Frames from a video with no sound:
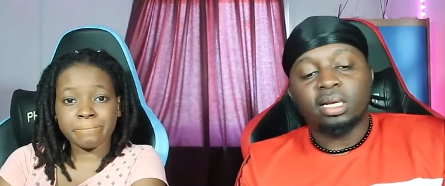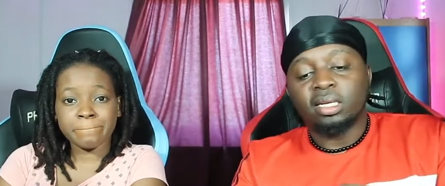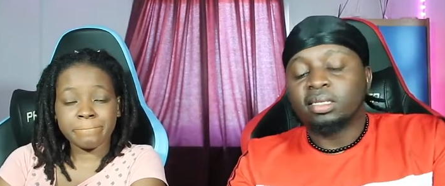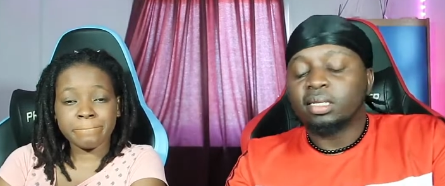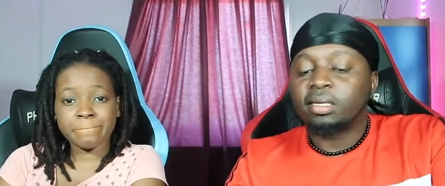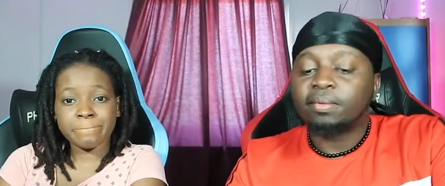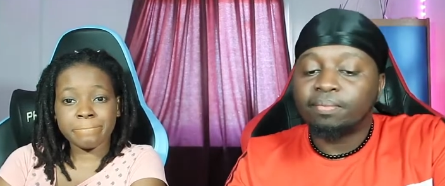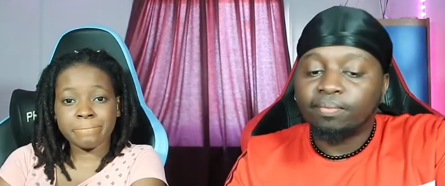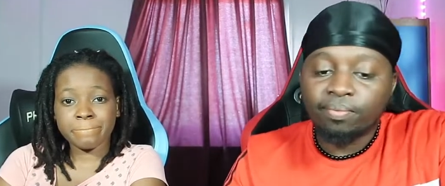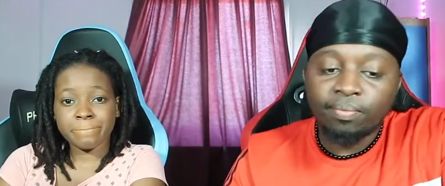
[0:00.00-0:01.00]
Speaker 1: Listen.
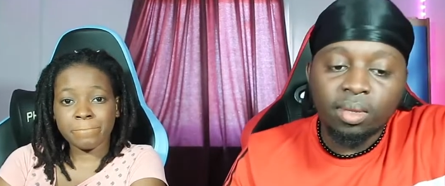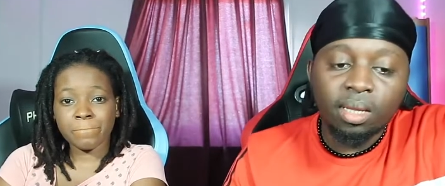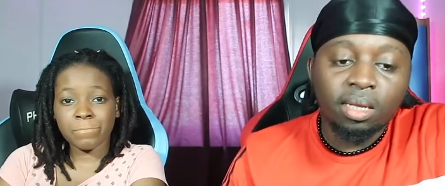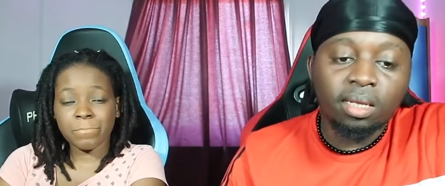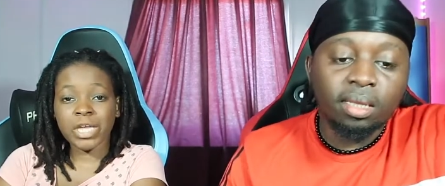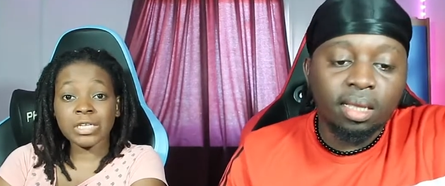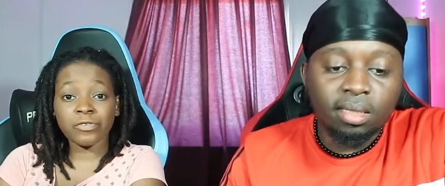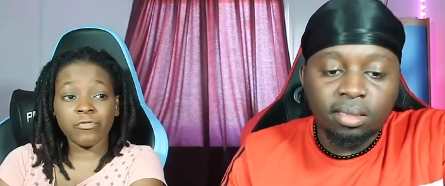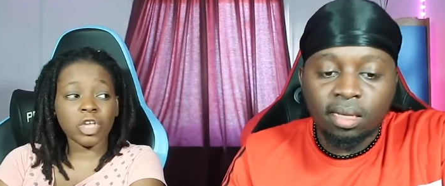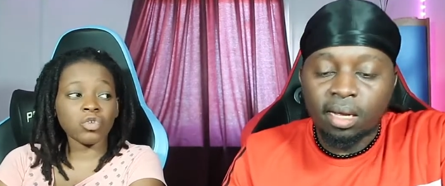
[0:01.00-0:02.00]

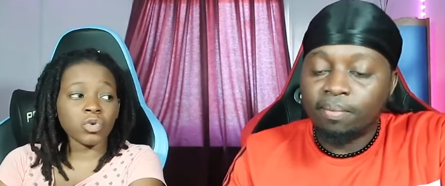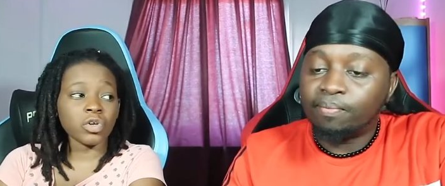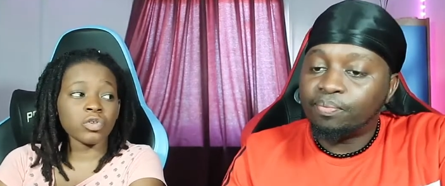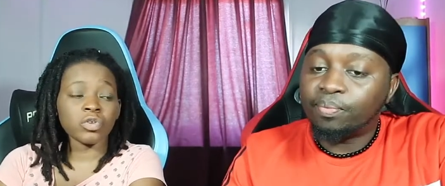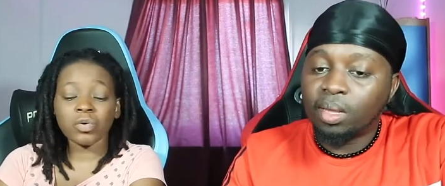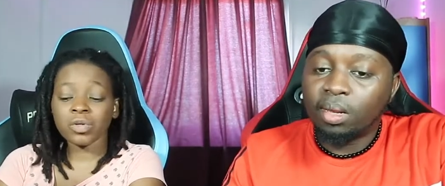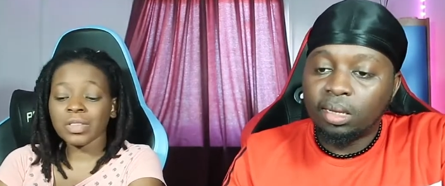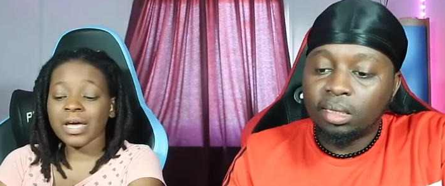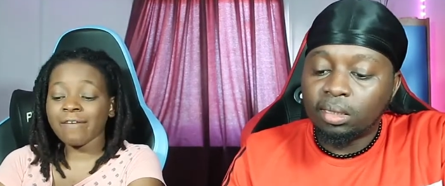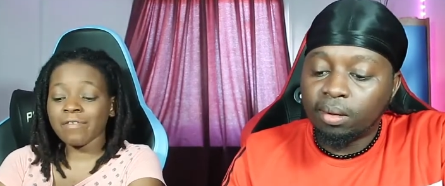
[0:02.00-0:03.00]
Individuals there, or
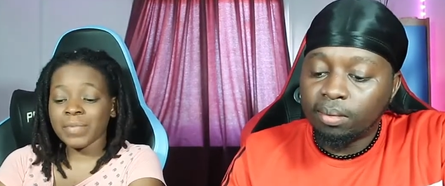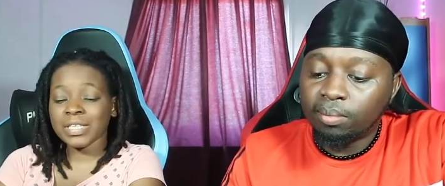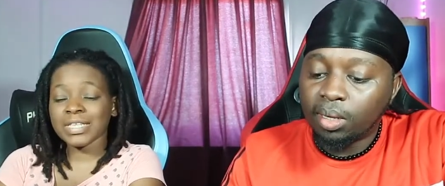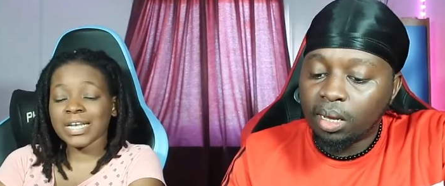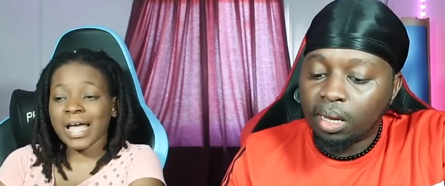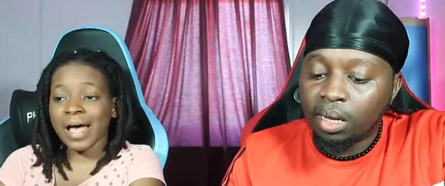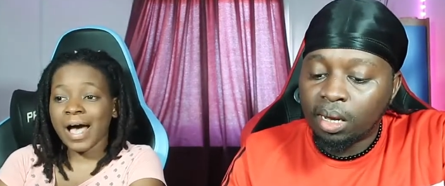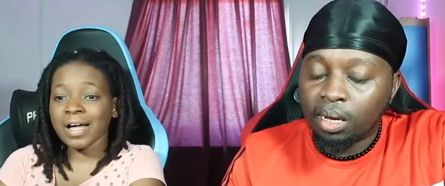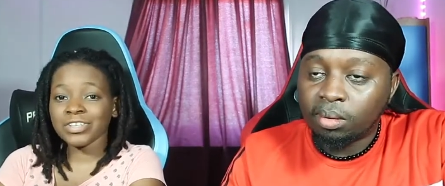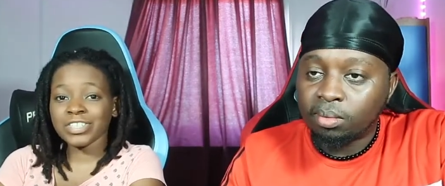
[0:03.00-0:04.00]
governments that are
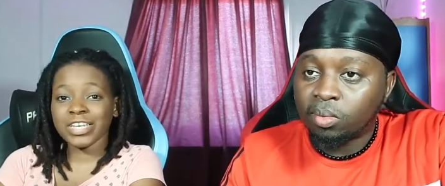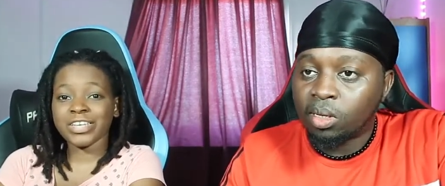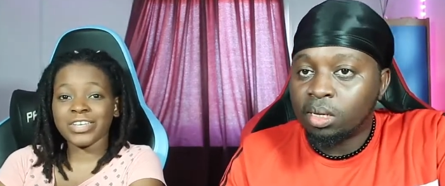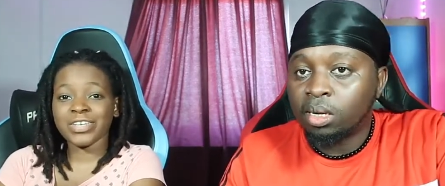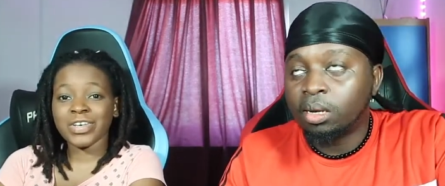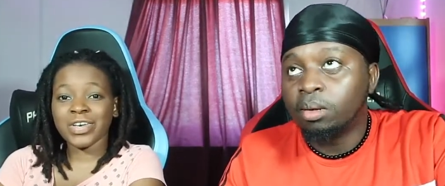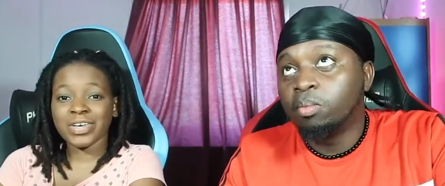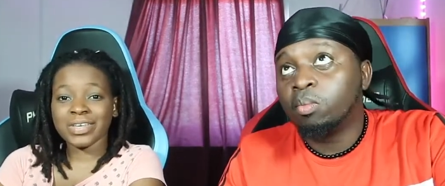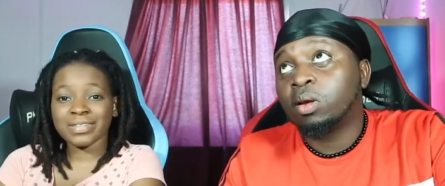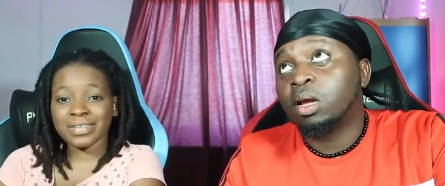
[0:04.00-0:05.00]
uh, actually
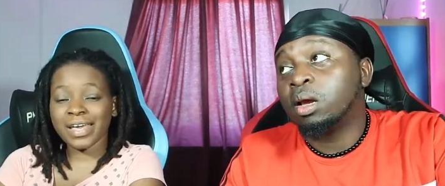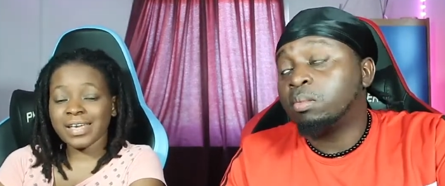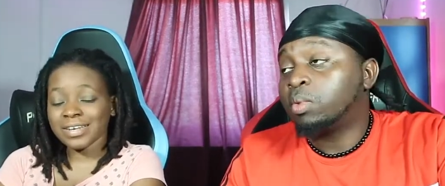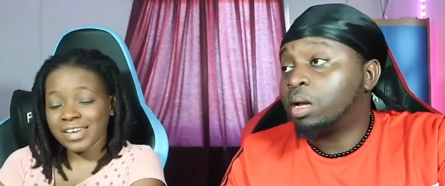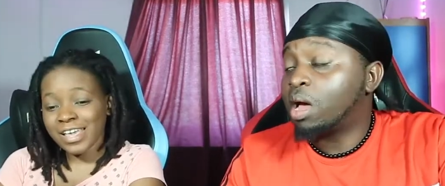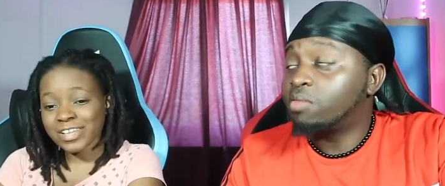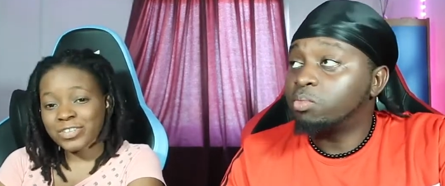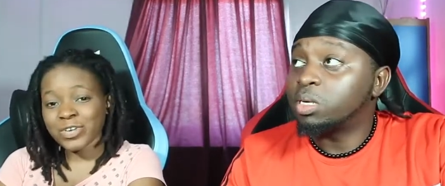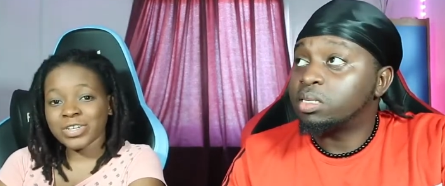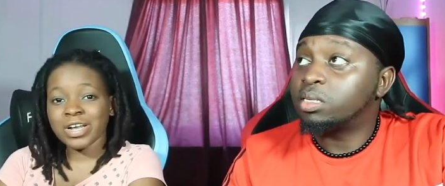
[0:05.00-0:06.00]
saying let's
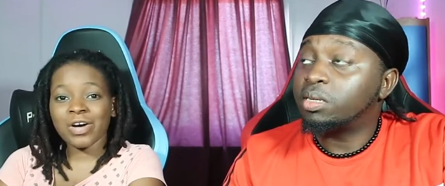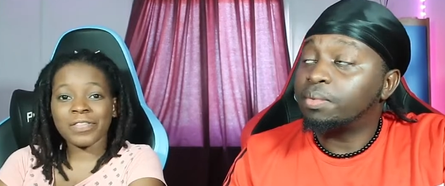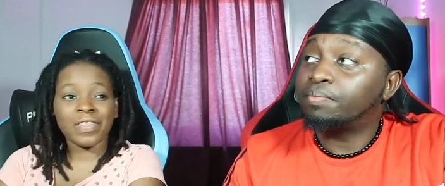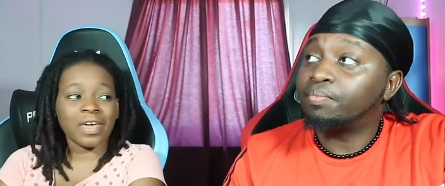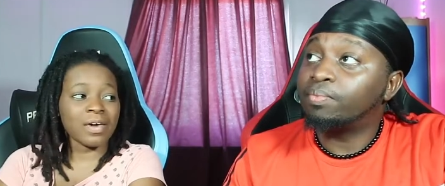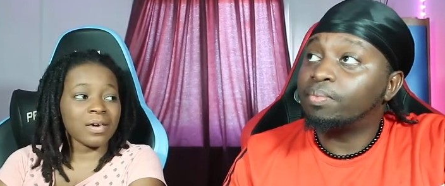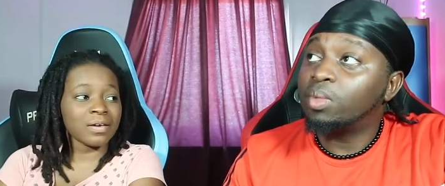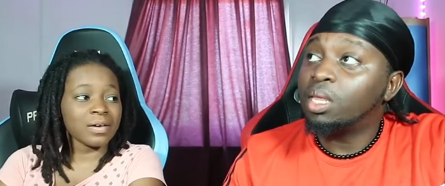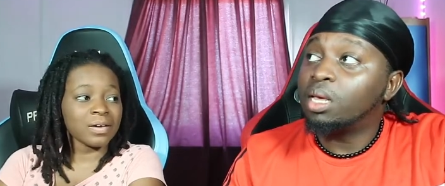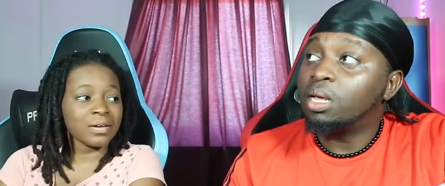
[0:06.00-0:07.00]
go down there.
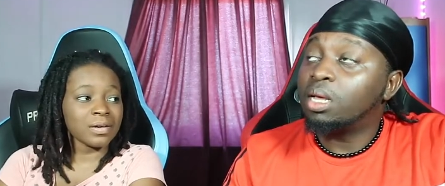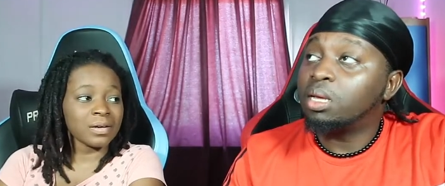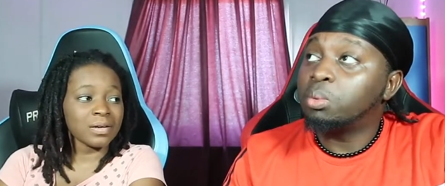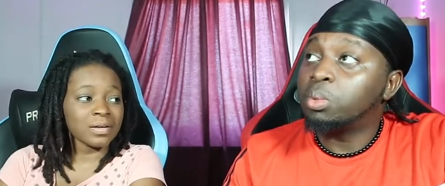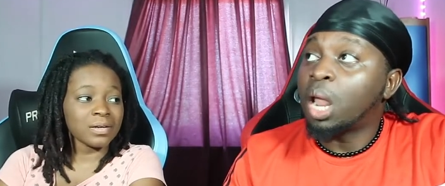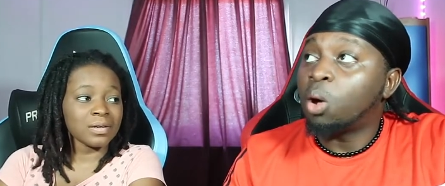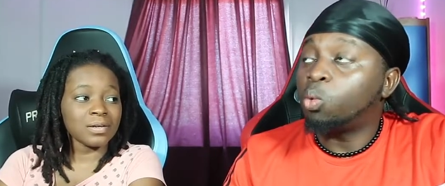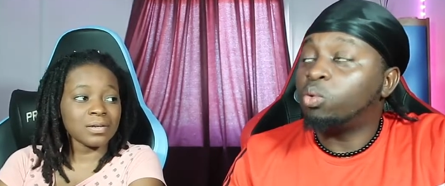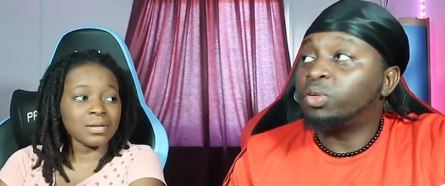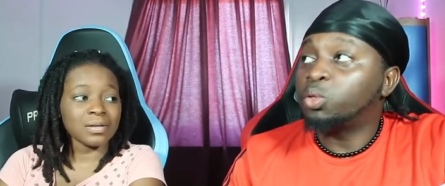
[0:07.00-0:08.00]
Now,
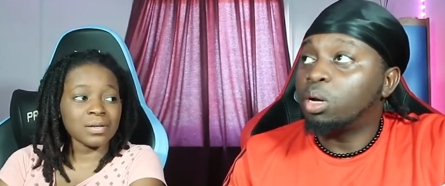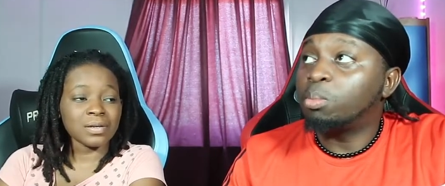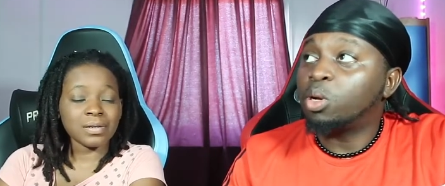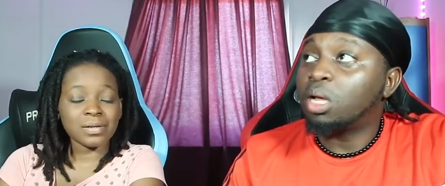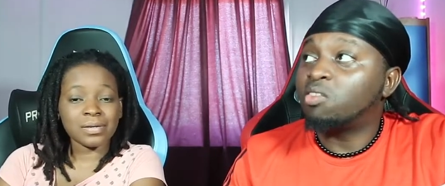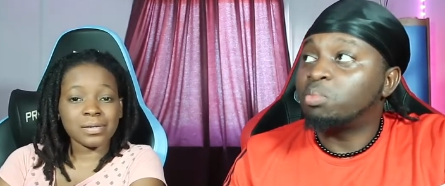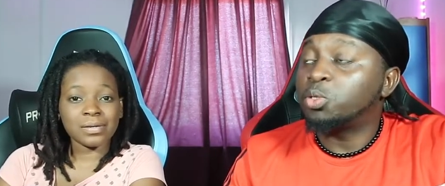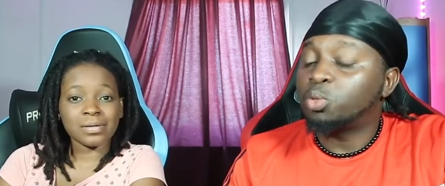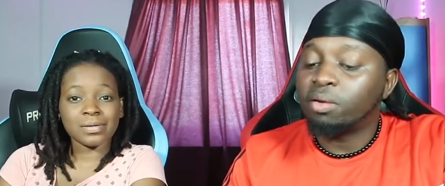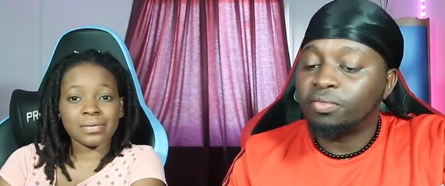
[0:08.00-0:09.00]
if you talk about
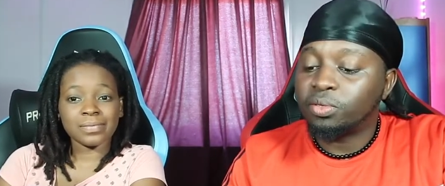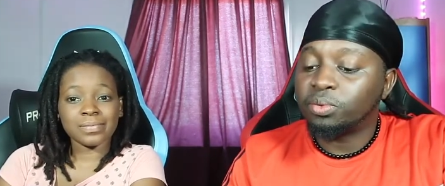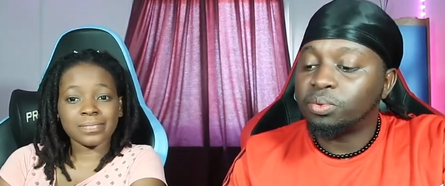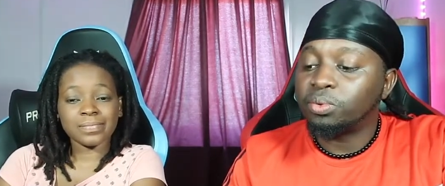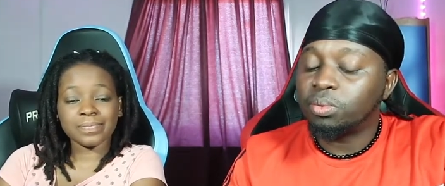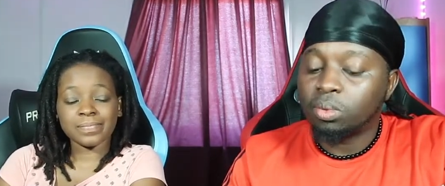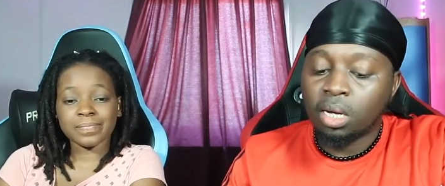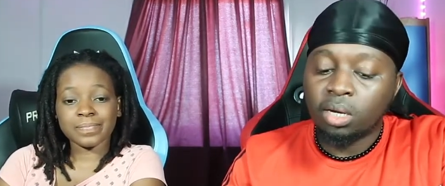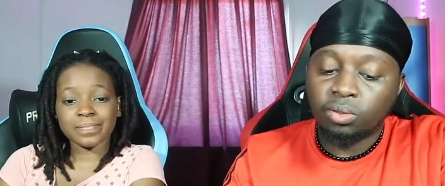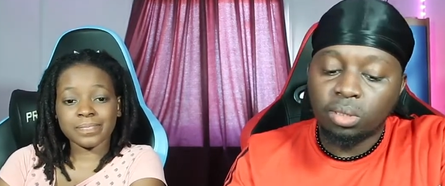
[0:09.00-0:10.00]
governments, you have to
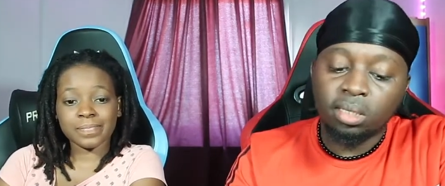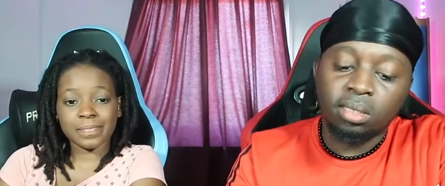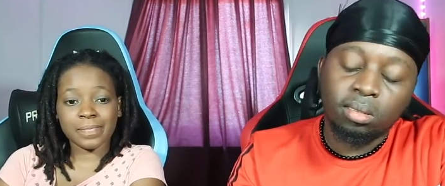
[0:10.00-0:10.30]
actually